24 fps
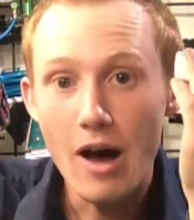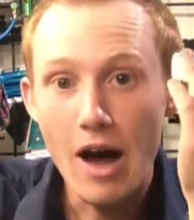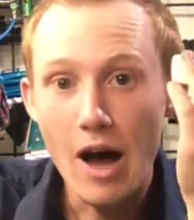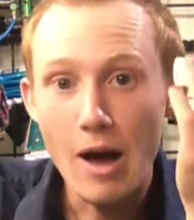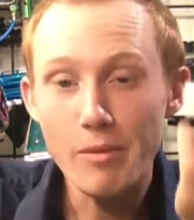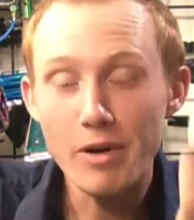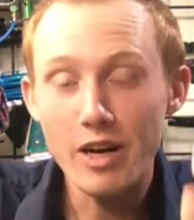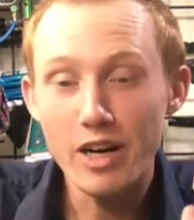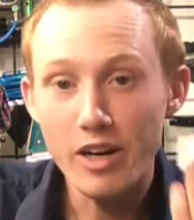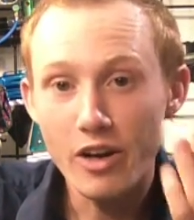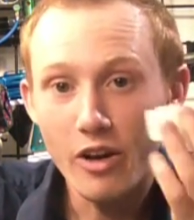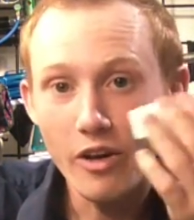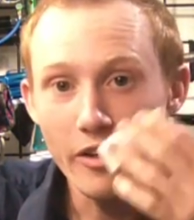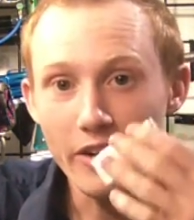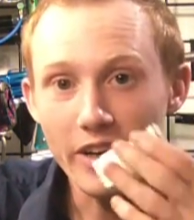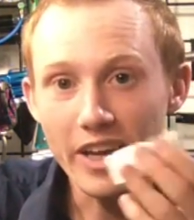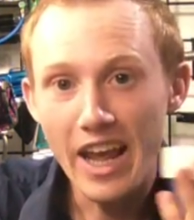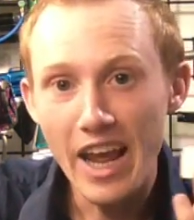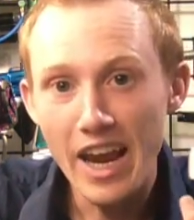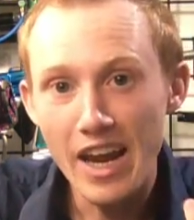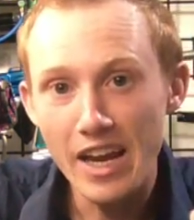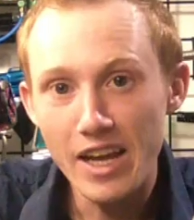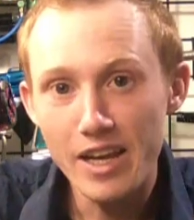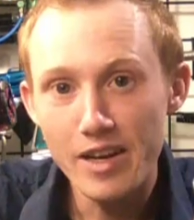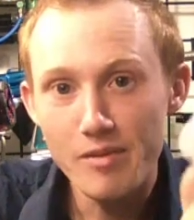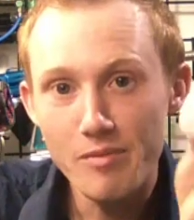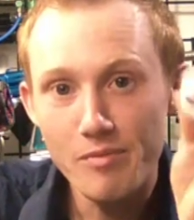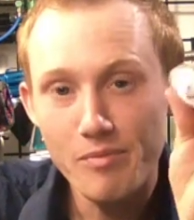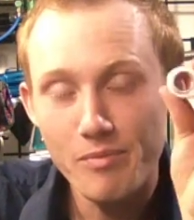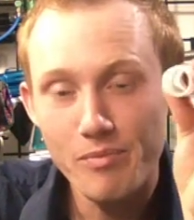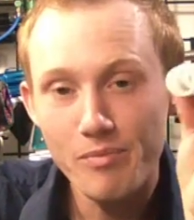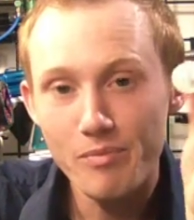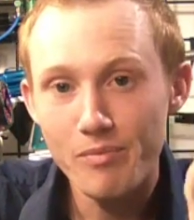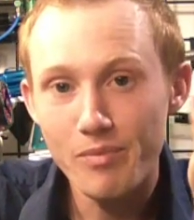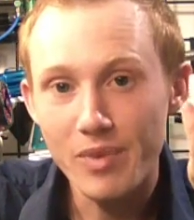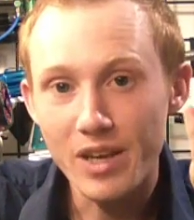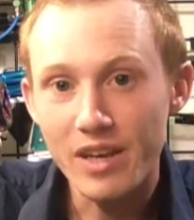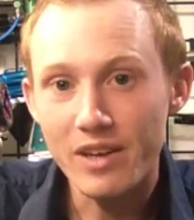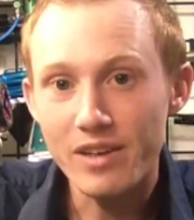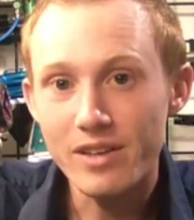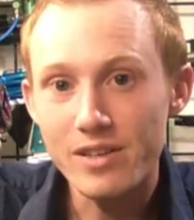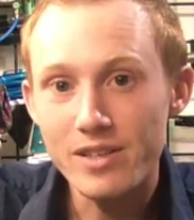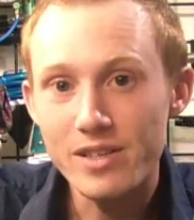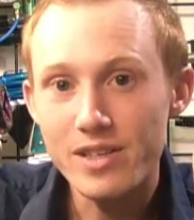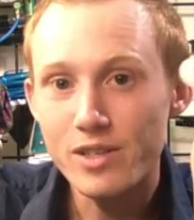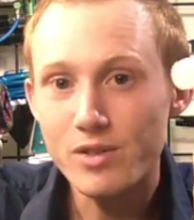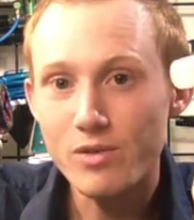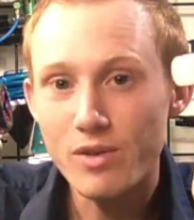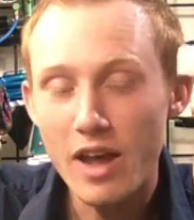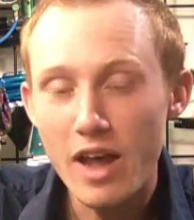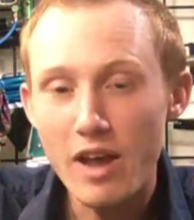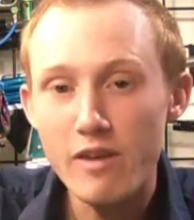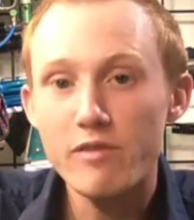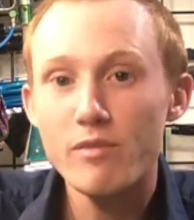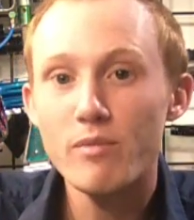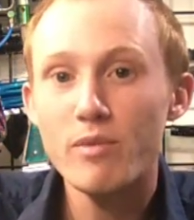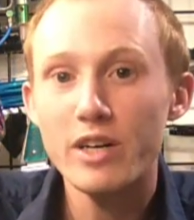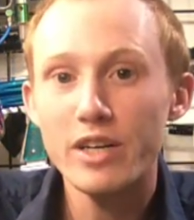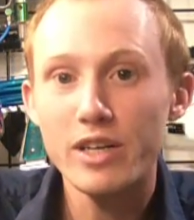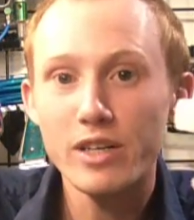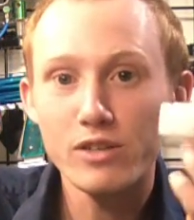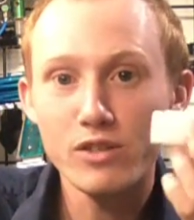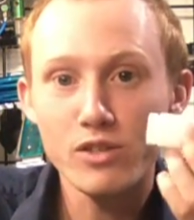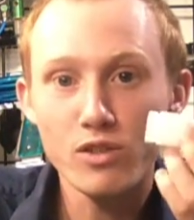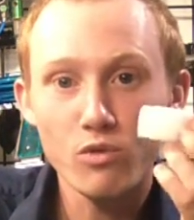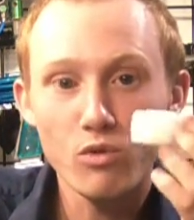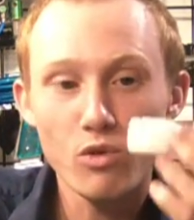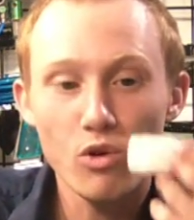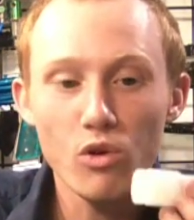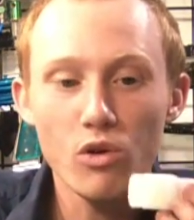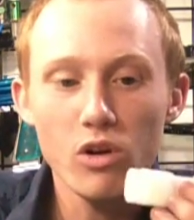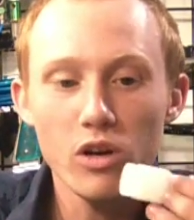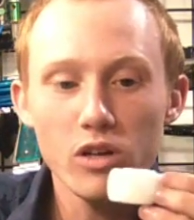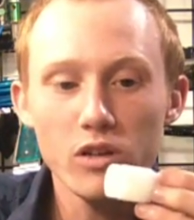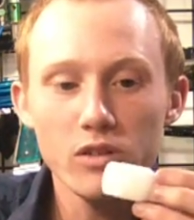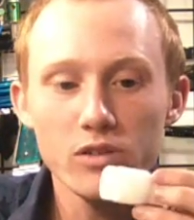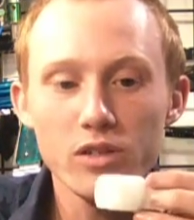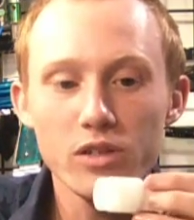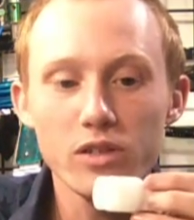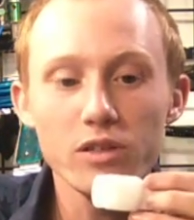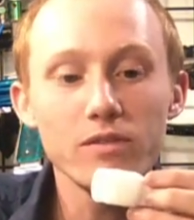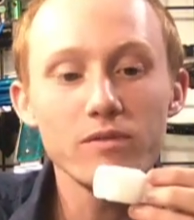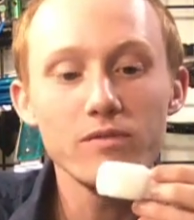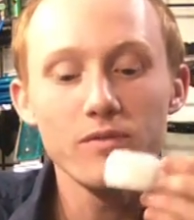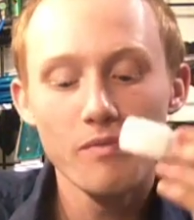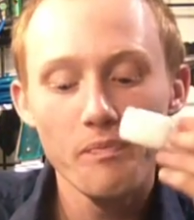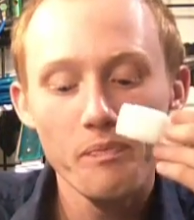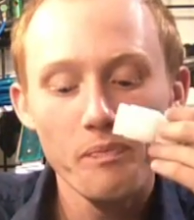I'm going to call it a can because that's what everybody else in the world calls it.